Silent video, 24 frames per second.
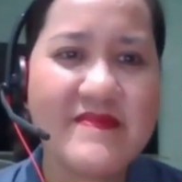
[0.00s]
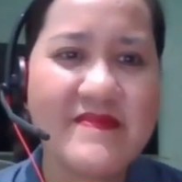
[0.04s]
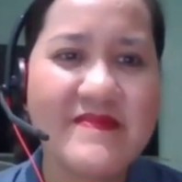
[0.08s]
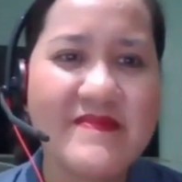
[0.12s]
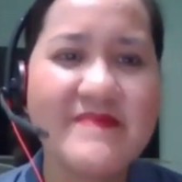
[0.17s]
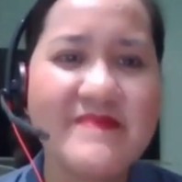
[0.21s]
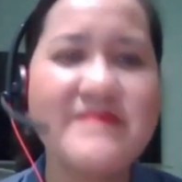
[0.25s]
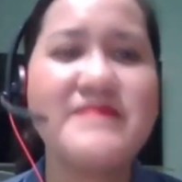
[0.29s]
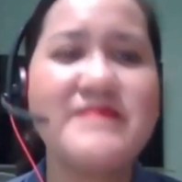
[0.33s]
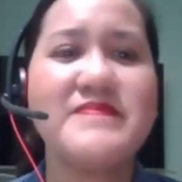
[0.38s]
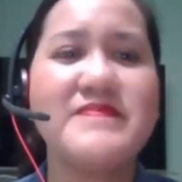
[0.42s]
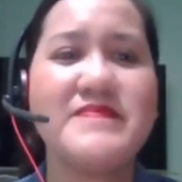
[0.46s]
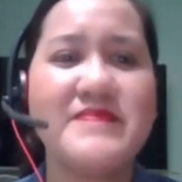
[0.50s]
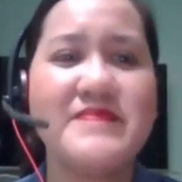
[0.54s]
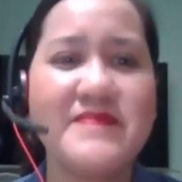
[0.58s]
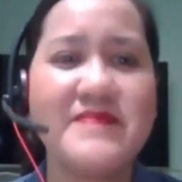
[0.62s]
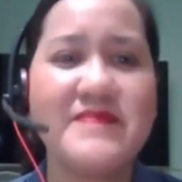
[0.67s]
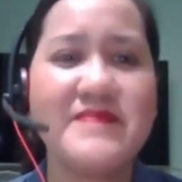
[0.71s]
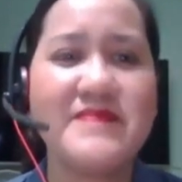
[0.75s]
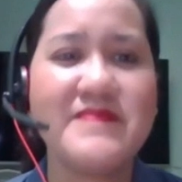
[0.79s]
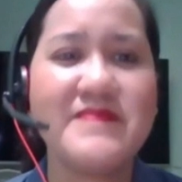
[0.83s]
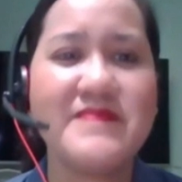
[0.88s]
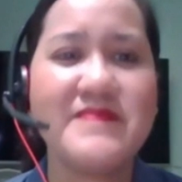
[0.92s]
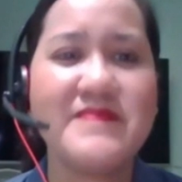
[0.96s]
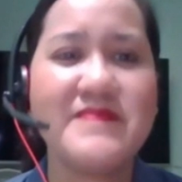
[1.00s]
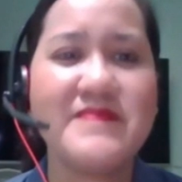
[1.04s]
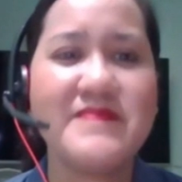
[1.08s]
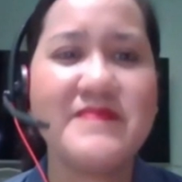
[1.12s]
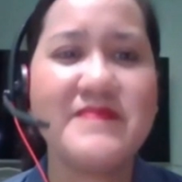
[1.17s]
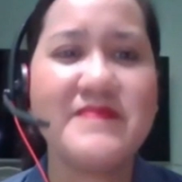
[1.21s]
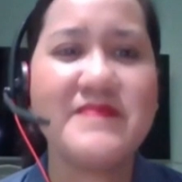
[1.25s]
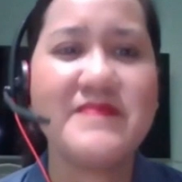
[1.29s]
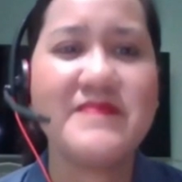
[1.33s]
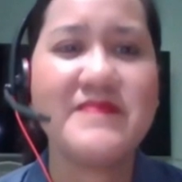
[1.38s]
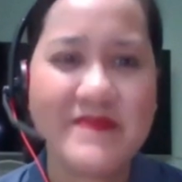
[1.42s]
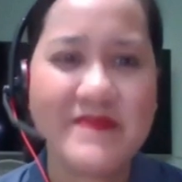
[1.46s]

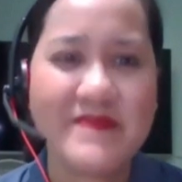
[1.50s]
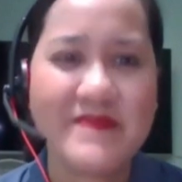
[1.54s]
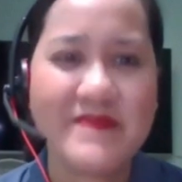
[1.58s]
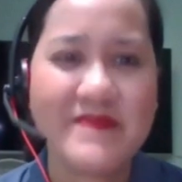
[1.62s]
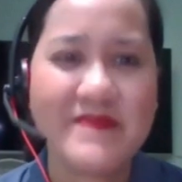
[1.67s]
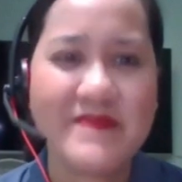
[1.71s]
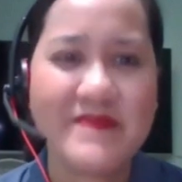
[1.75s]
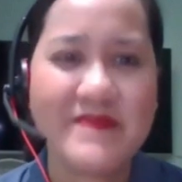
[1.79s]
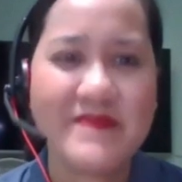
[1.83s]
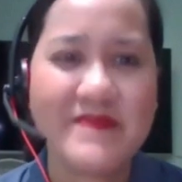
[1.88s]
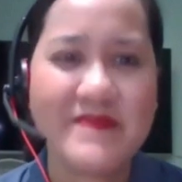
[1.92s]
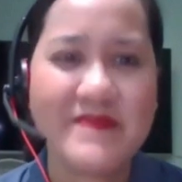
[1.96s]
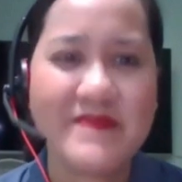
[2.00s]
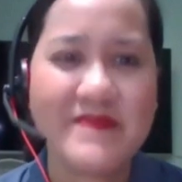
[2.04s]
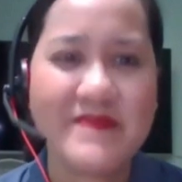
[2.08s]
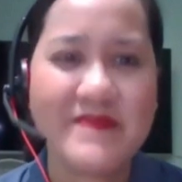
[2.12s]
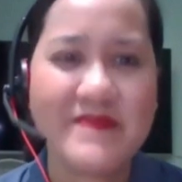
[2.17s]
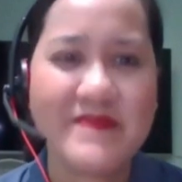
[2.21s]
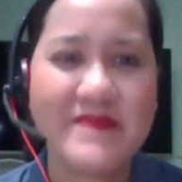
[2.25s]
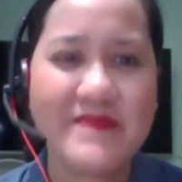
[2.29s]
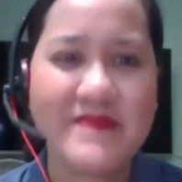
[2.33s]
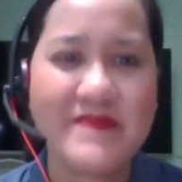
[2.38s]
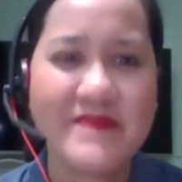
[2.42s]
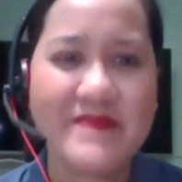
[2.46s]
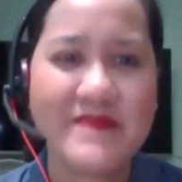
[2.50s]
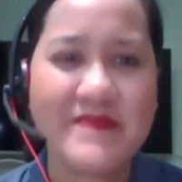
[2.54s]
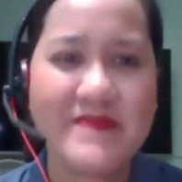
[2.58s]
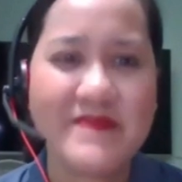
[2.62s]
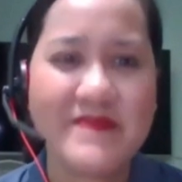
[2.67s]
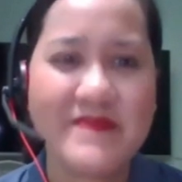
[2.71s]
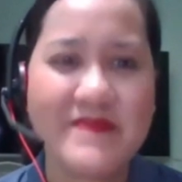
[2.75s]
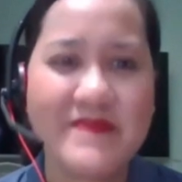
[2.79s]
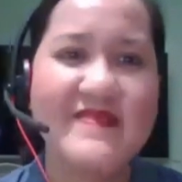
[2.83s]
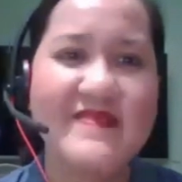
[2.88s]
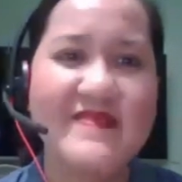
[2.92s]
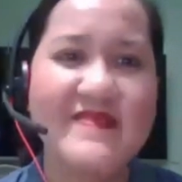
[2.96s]

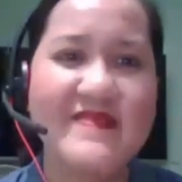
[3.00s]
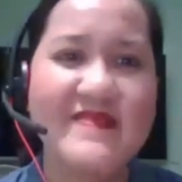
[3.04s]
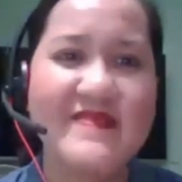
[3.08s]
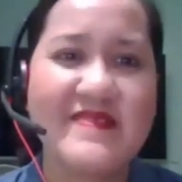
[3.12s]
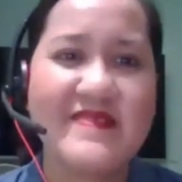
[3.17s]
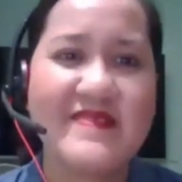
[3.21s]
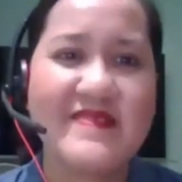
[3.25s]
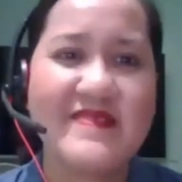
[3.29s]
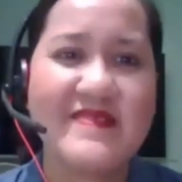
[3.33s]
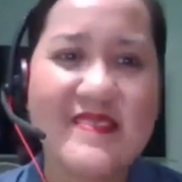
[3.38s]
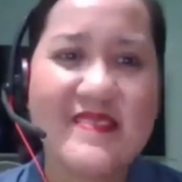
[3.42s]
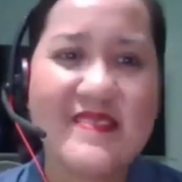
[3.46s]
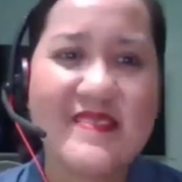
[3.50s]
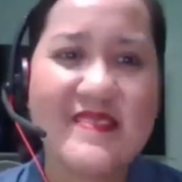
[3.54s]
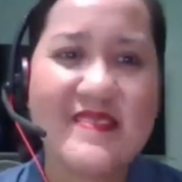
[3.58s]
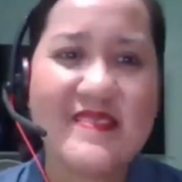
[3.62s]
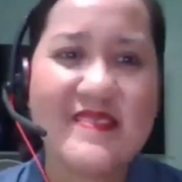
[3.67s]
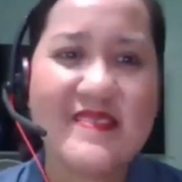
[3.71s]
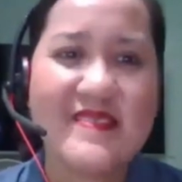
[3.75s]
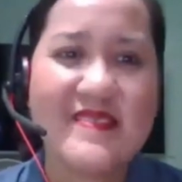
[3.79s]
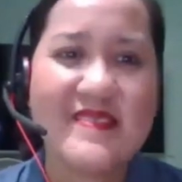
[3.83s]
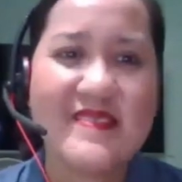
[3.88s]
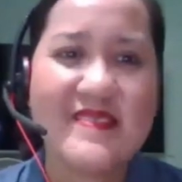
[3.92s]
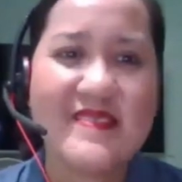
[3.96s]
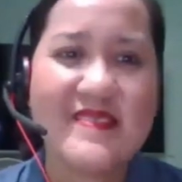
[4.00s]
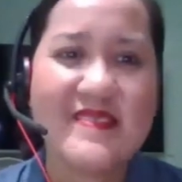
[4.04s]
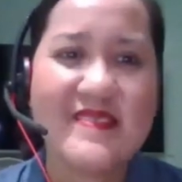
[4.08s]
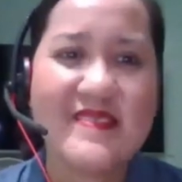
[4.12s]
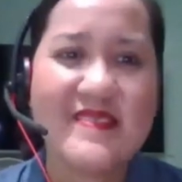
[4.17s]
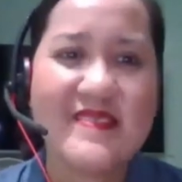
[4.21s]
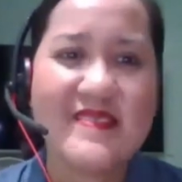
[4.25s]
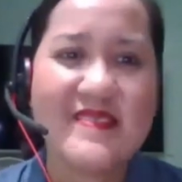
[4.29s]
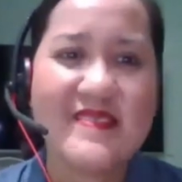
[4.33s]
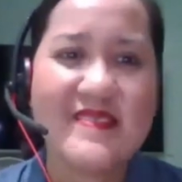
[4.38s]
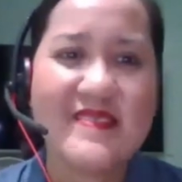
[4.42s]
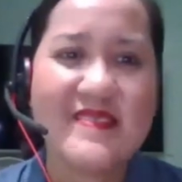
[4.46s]

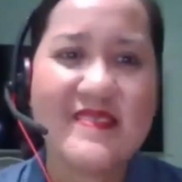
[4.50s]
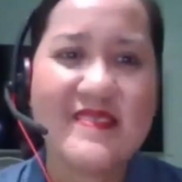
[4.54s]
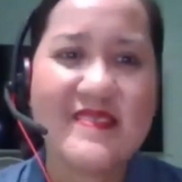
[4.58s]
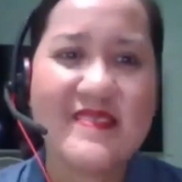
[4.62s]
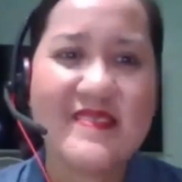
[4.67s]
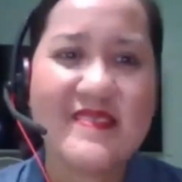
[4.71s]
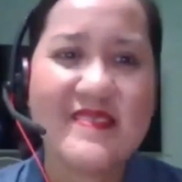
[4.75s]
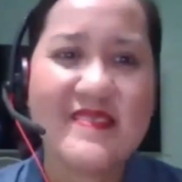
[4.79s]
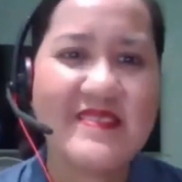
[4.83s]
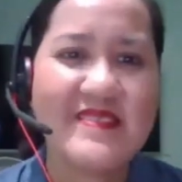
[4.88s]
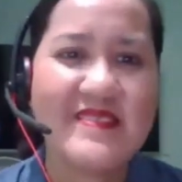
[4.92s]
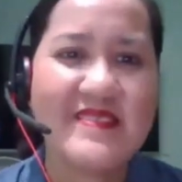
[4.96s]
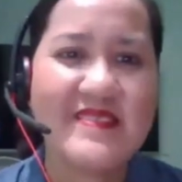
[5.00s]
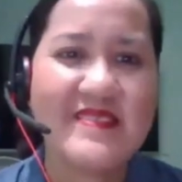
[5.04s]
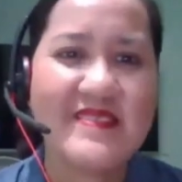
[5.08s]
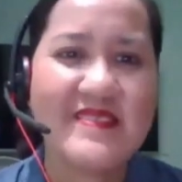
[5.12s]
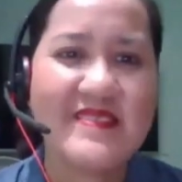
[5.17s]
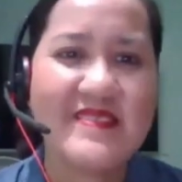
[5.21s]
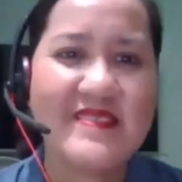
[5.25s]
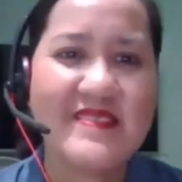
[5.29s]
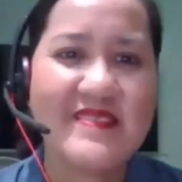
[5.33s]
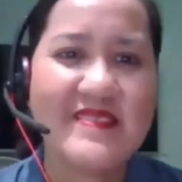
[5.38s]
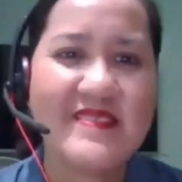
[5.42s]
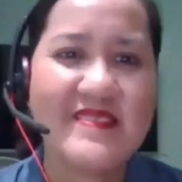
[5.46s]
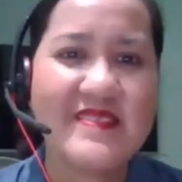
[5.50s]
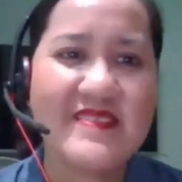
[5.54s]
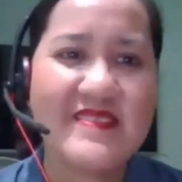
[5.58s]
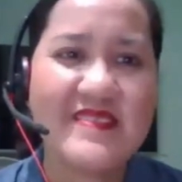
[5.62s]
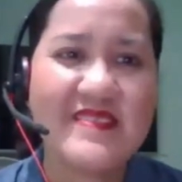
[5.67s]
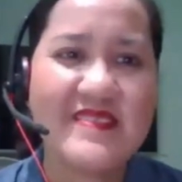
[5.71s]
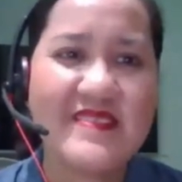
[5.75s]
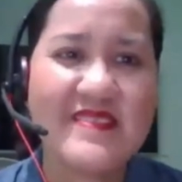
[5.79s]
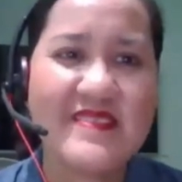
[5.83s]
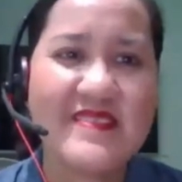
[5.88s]
The person shown says nothing.